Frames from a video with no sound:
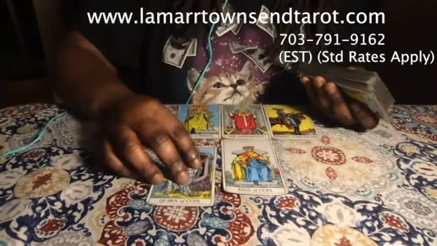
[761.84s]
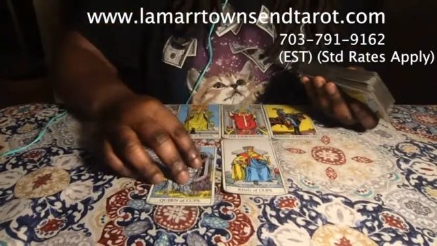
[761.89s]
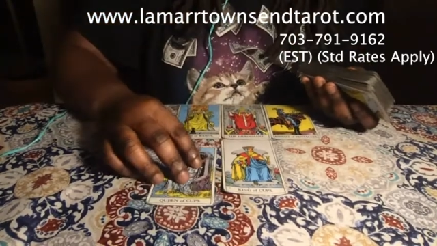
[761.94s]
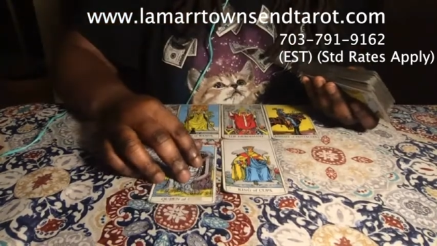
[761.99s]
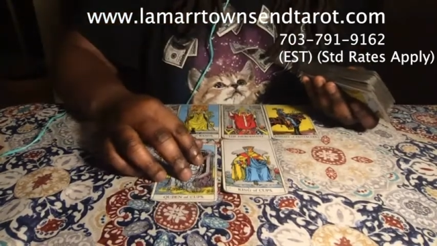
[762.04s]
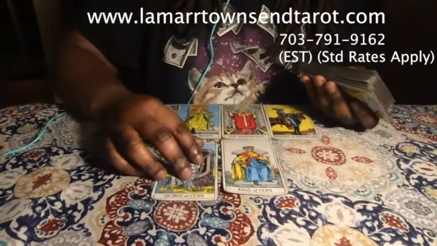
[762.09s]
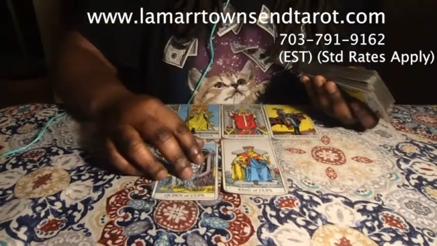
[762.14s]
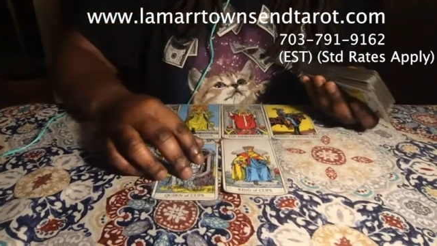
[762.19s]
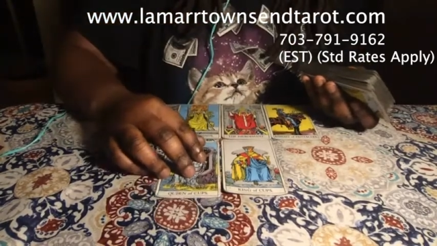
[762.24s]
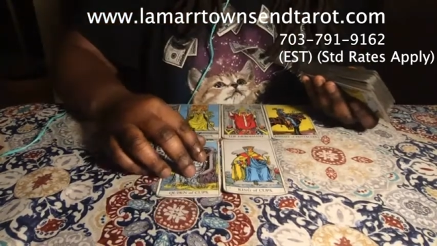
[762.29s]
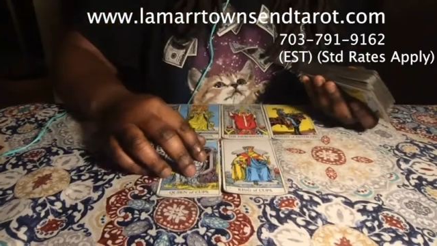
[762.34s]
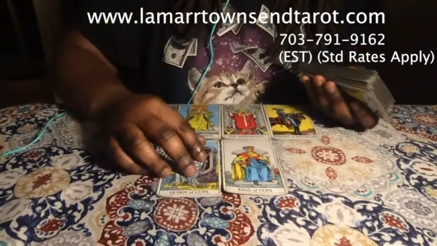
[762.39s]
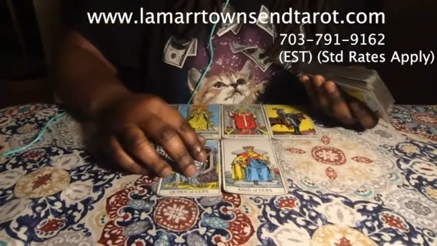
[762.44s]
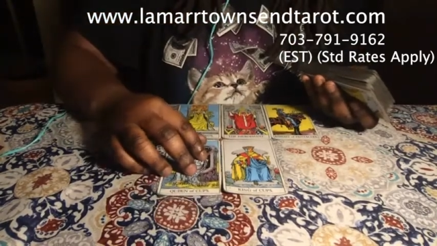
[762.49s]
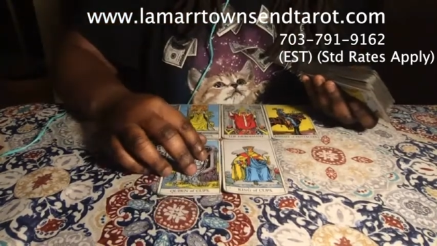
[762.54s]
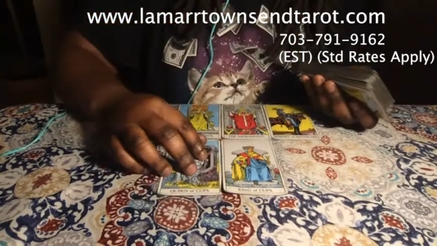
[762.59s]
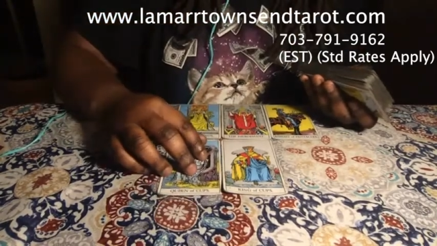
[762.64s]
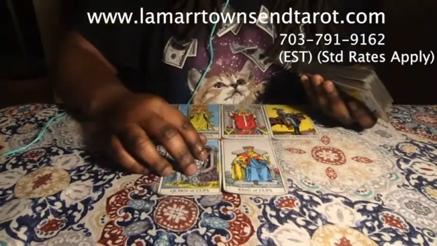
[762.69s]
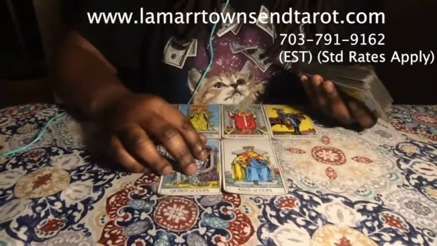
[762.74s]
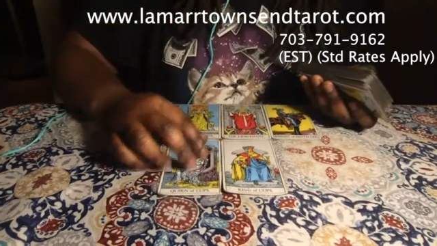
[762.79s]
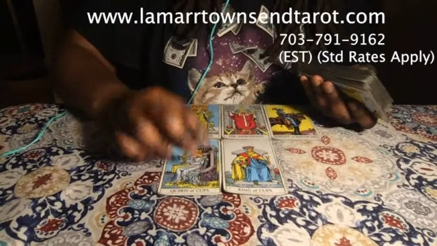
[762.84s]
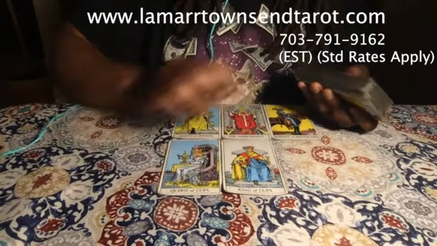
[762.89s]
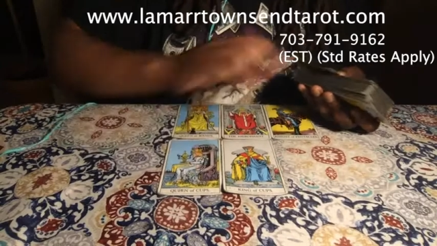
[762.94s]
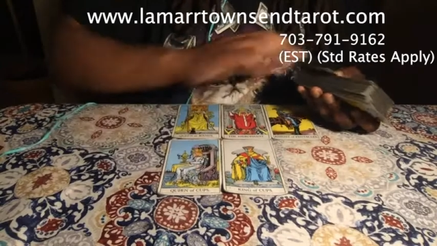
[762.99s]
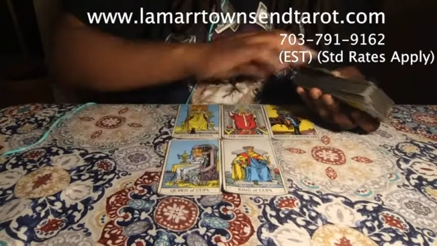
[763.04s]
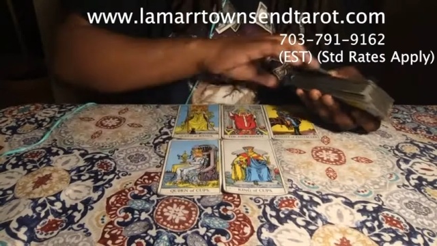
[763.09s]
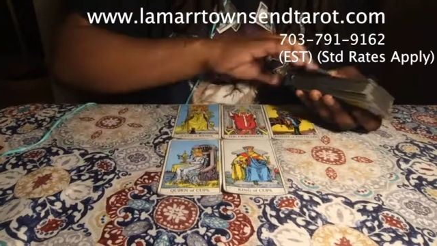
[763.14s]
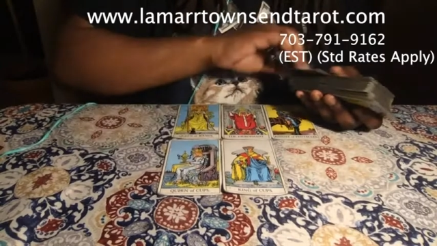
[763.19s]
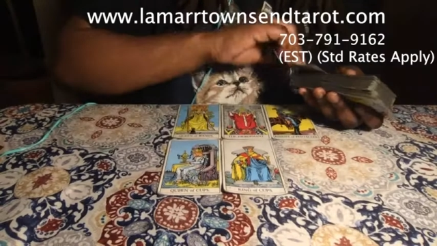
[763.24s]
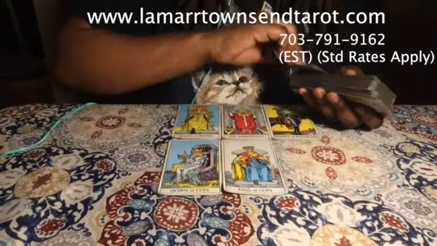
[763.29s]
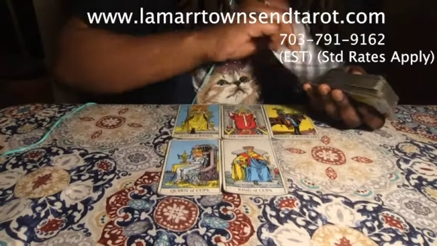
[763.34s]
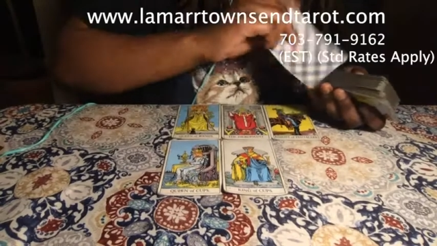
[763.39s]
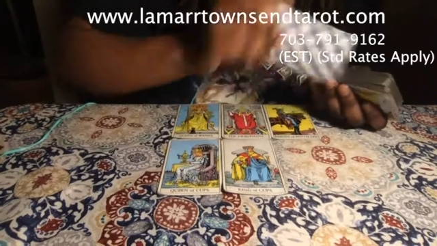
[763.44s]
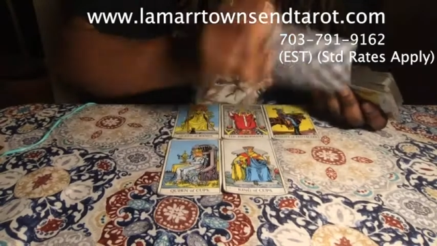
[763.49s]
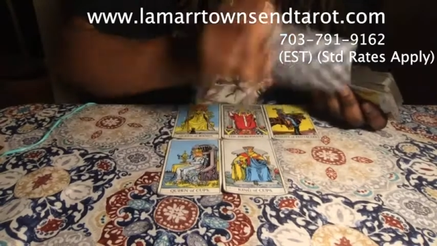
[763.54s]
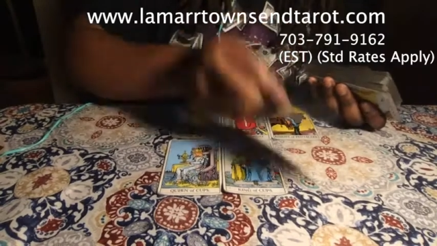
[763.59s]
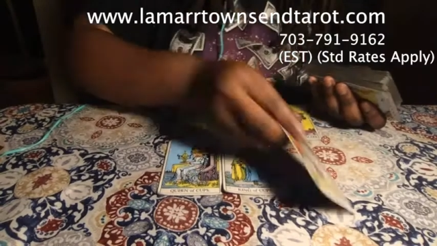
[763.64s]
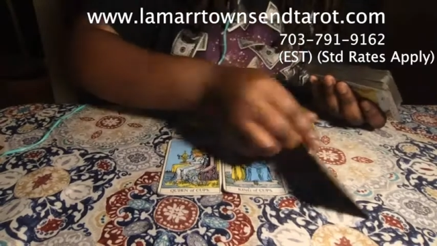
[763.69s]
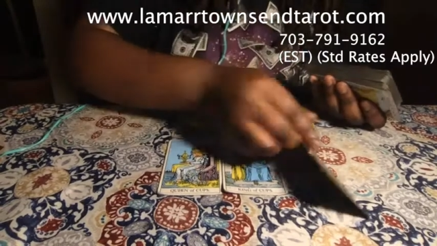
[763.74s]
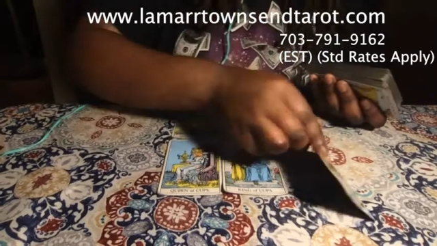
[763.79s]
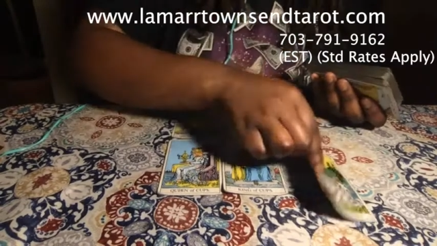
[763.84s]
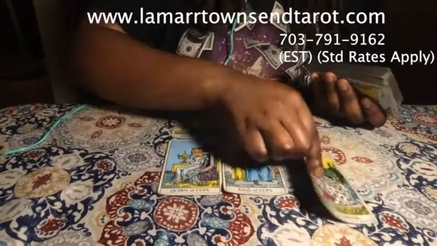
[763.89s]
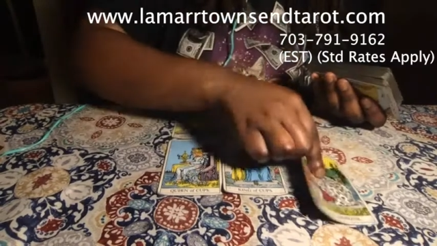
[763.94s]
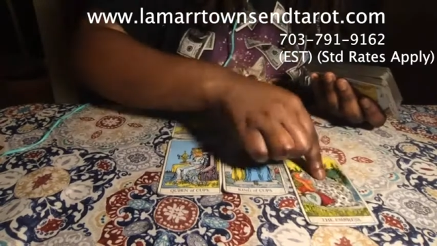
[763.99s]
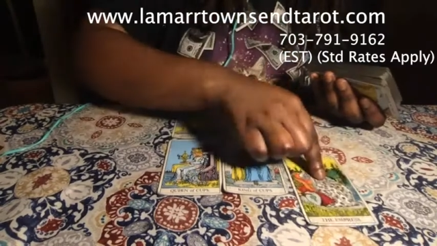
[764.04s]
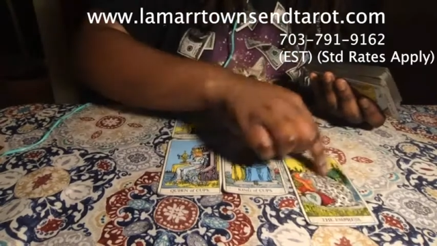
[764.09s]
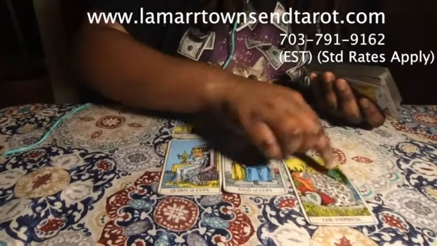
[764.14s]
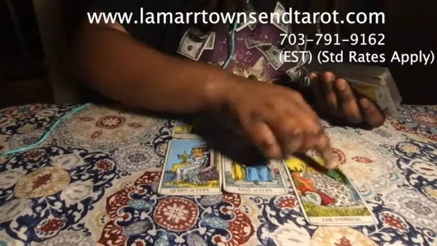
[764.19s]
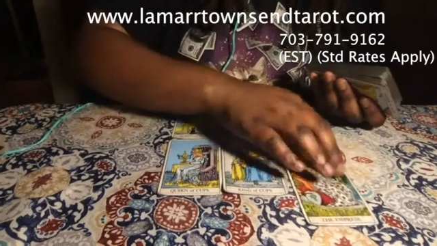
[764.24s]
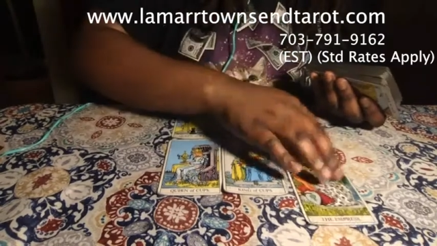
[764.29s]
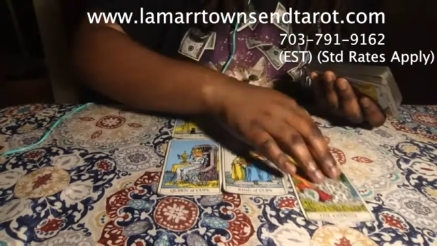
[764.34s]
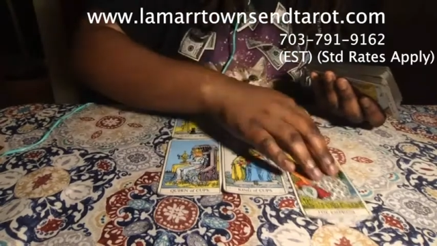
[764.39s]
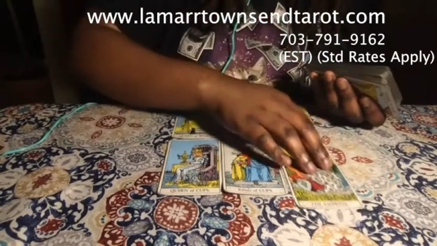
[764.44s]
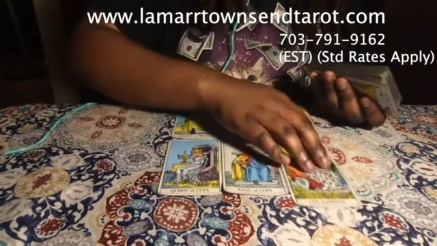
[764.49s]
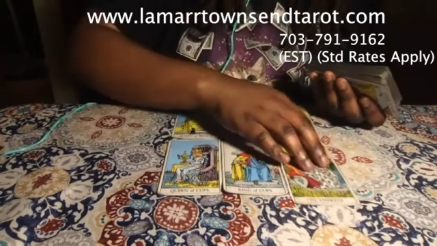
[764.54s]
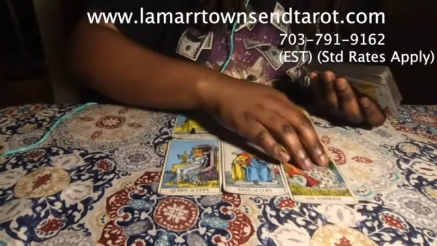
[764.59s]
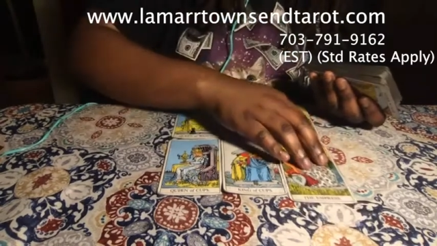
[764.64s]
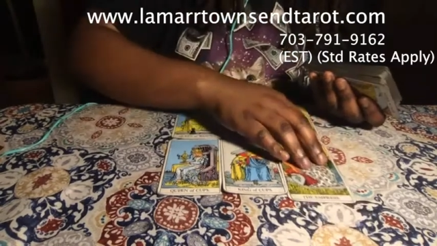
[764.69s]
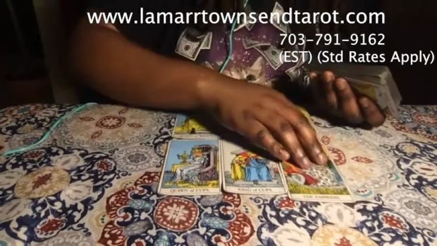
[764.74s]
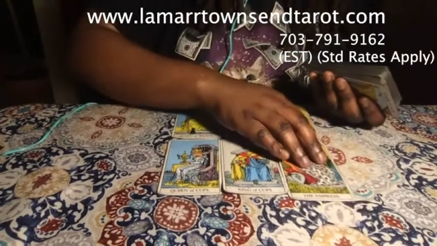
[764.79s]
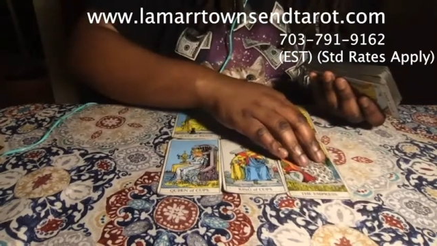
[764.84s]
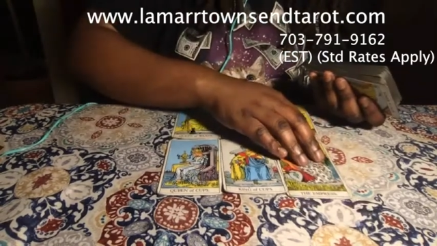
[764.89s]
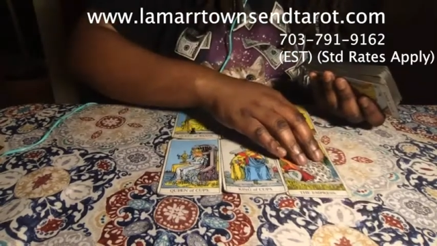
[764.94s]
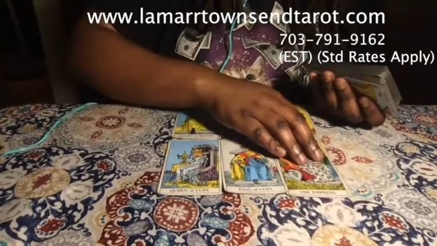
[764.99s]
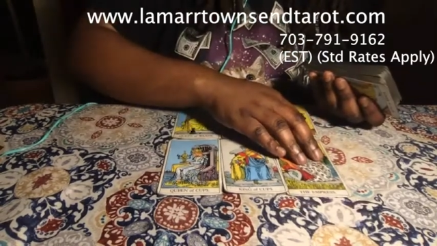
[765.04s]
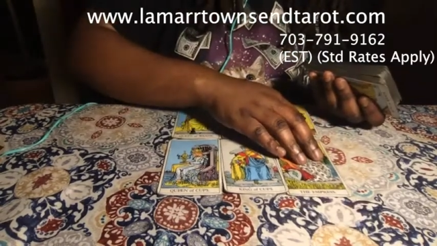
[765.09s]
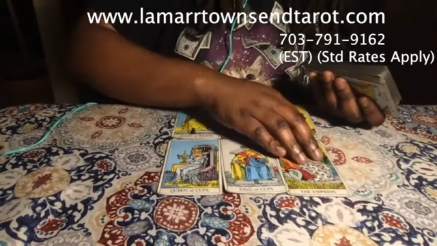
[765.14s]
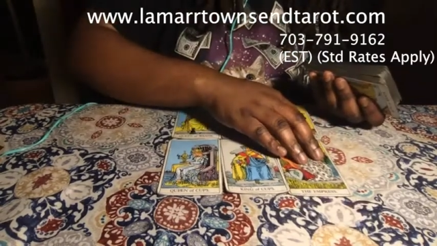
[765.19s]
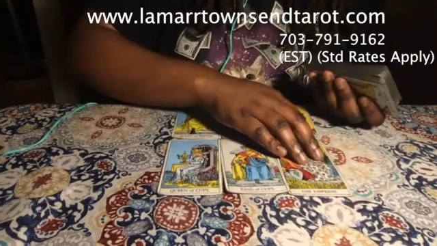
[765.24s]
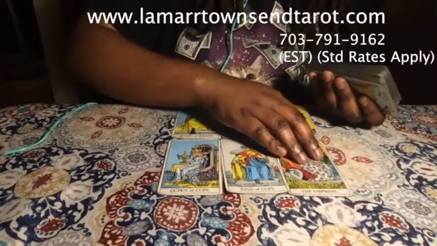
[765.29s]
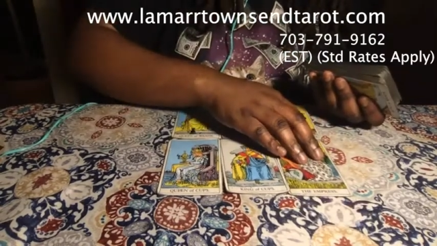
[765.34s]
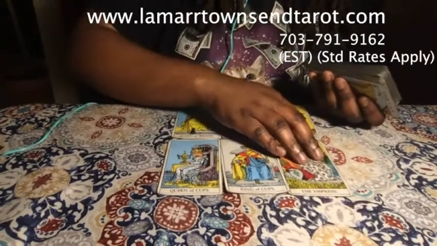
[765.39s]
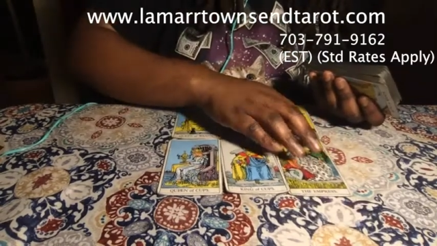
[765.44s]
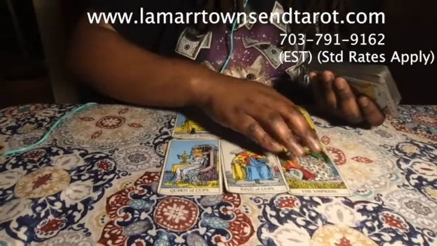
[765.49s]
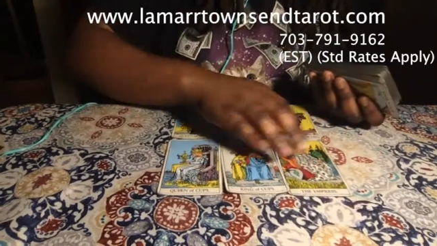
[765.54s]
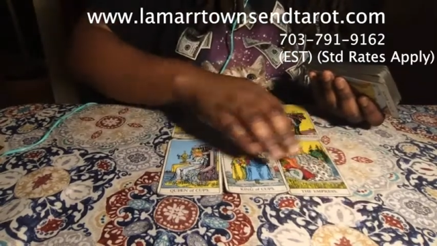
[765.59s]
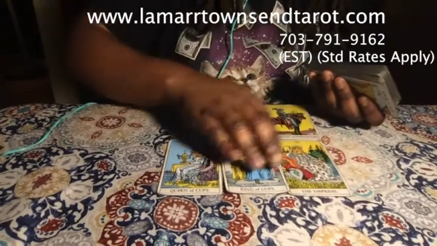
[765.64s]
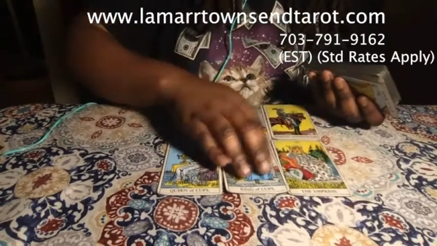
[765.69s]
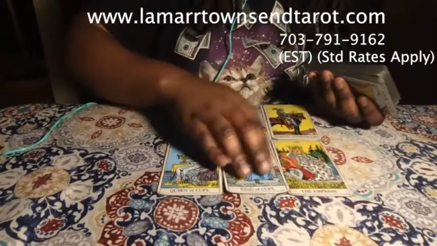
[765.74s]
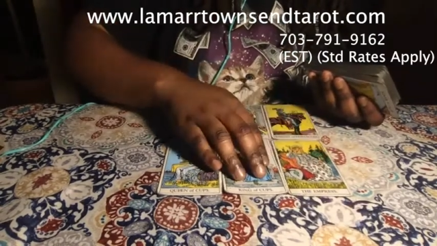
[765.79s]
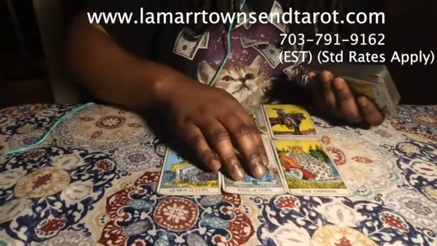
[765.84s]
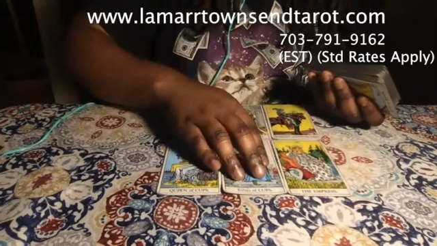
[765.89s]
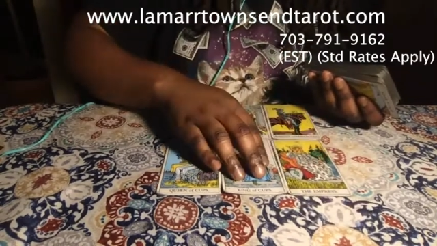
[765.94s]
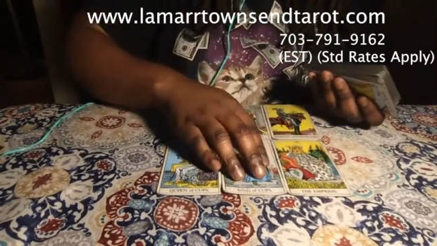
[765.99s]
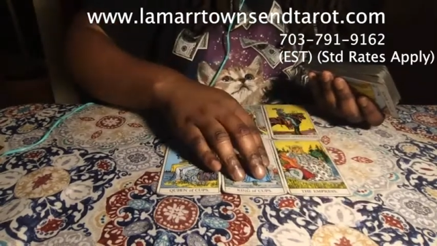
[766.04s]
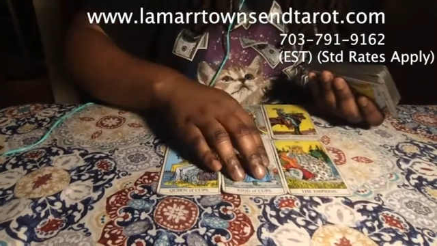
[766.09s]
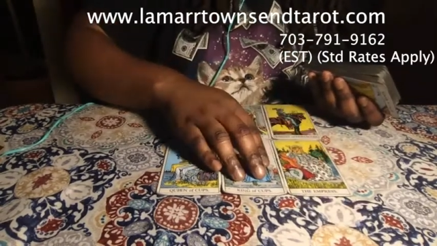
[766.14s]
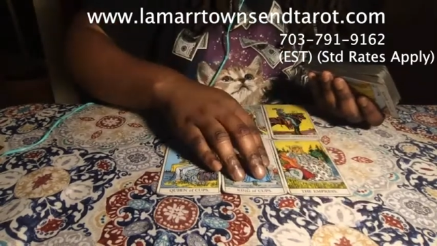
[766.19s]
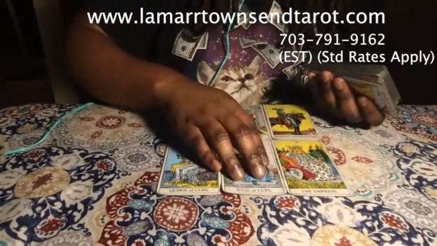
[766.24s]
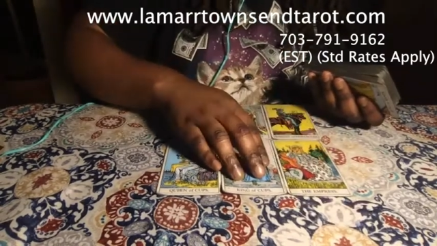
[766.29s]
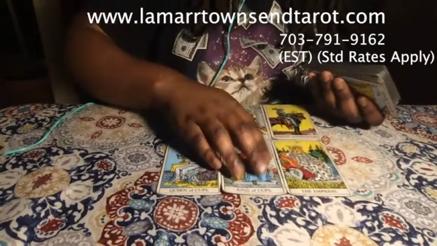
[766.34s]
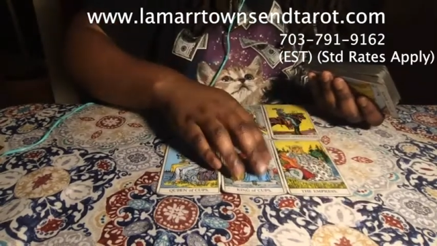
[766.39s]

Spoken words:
[unreadable: no face in view]